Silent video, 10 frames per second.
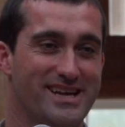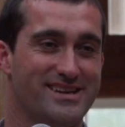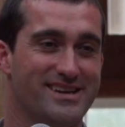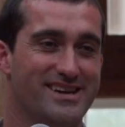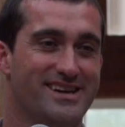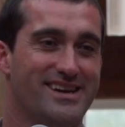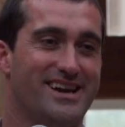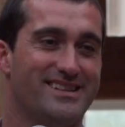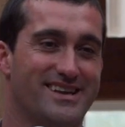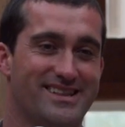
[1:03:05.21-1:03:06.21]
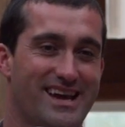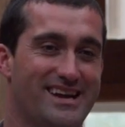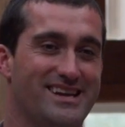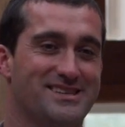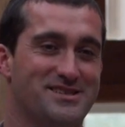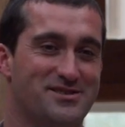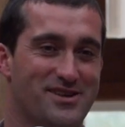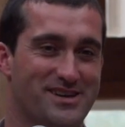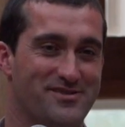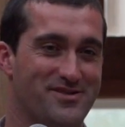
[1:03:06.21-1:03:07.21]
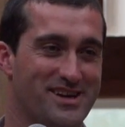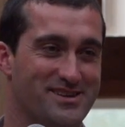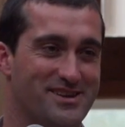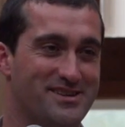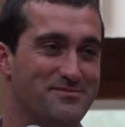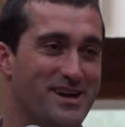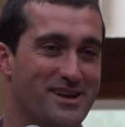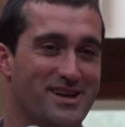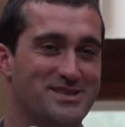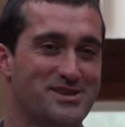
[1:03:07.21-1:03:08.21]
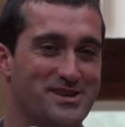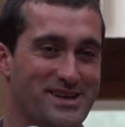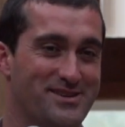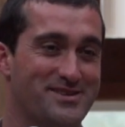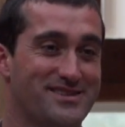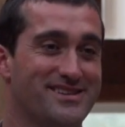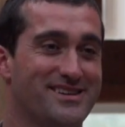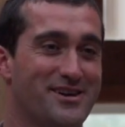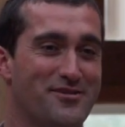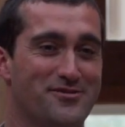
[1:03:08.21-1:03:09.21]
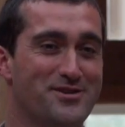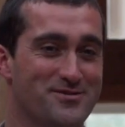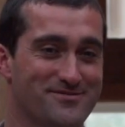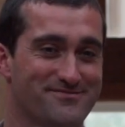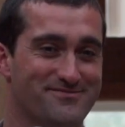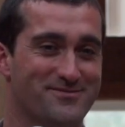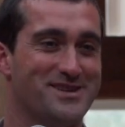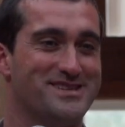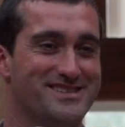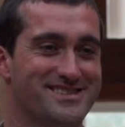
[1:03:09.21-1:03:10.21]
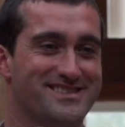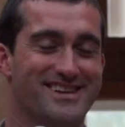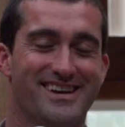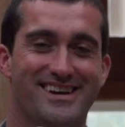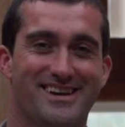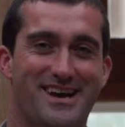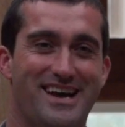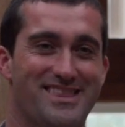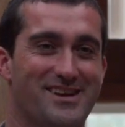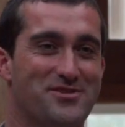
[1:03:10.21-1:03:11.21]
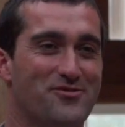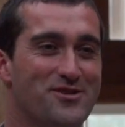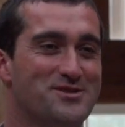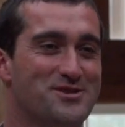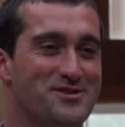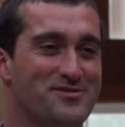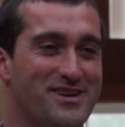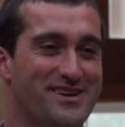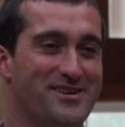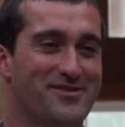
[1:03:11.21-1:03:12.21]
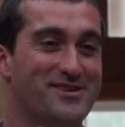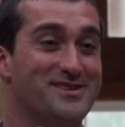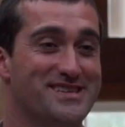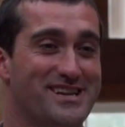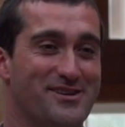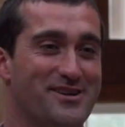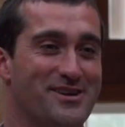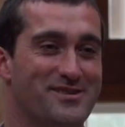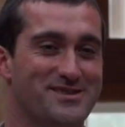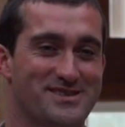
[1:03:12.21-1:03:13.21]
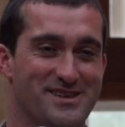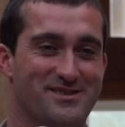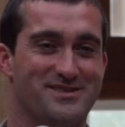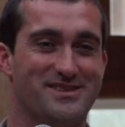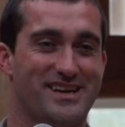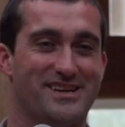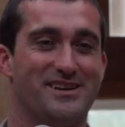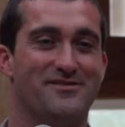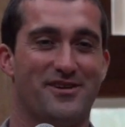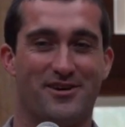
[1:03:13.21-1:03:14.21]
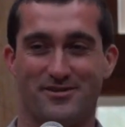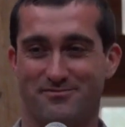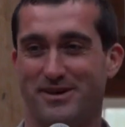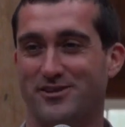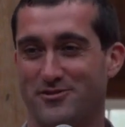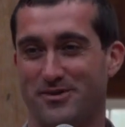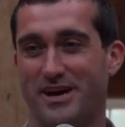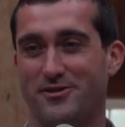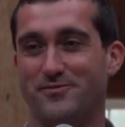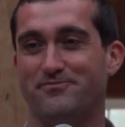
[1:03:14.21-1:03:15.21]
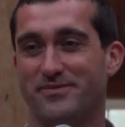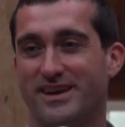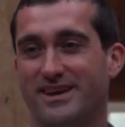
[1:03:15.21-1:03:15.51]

eat, and then that has a direct effect on the biological health of you, which is I think the future of, of understanding our health is the understanding of our microbiome.